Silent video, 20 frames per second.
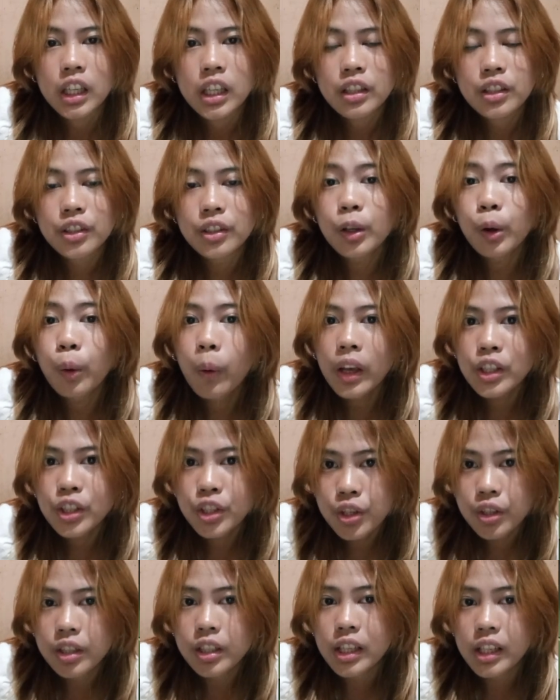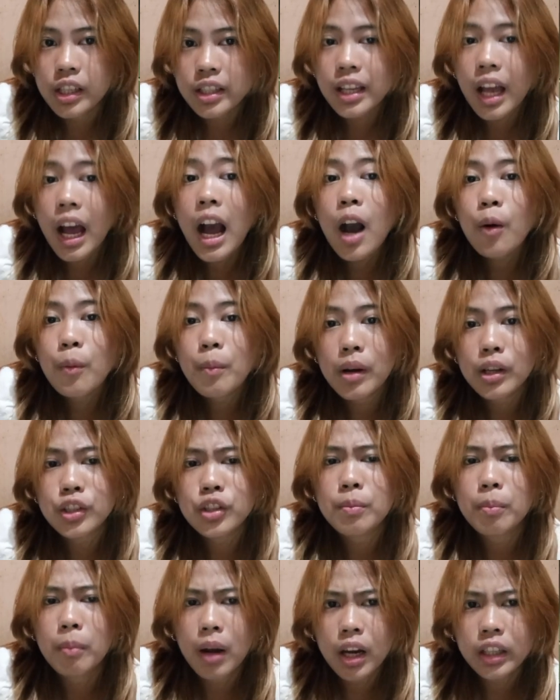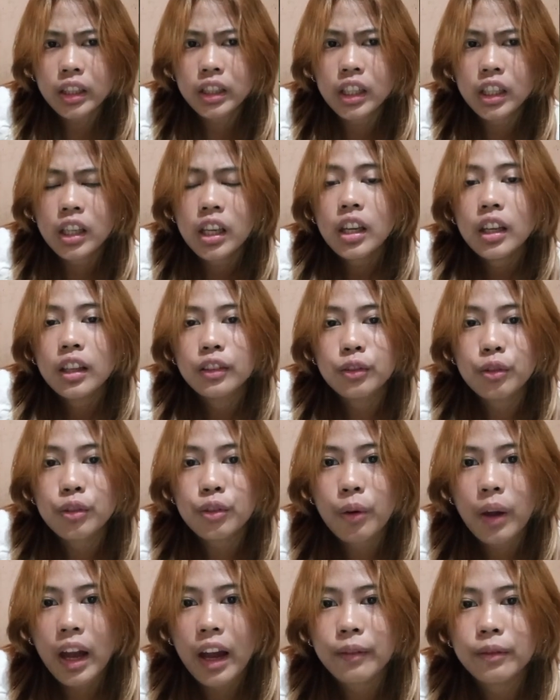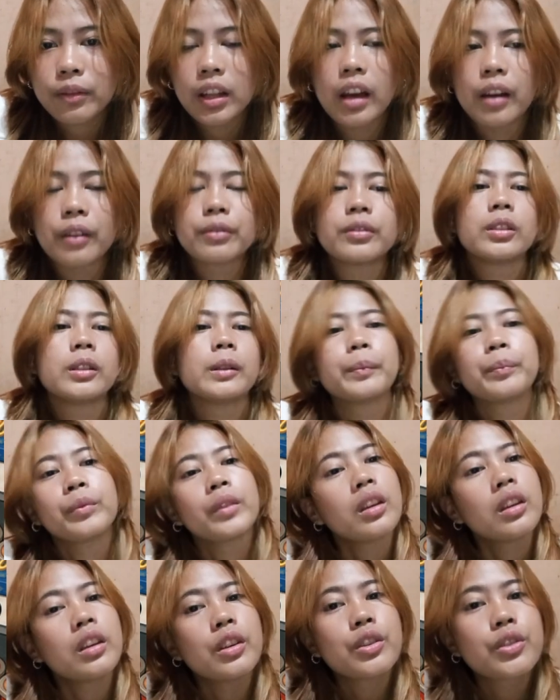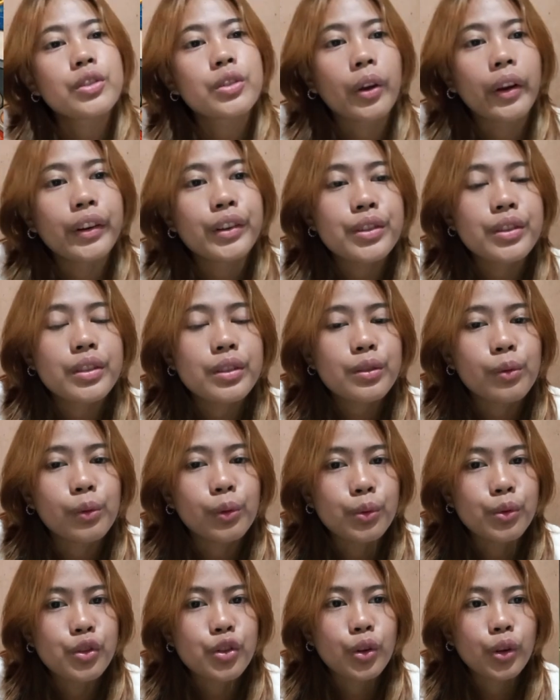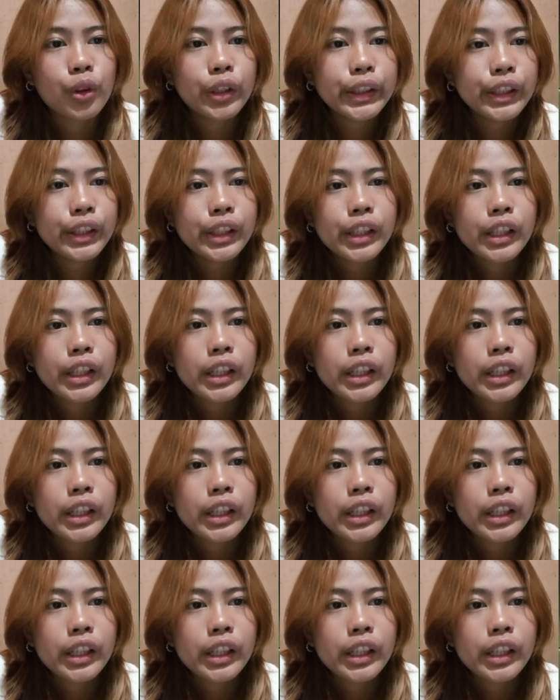So the question is, how much money do you have left? So here's the solution.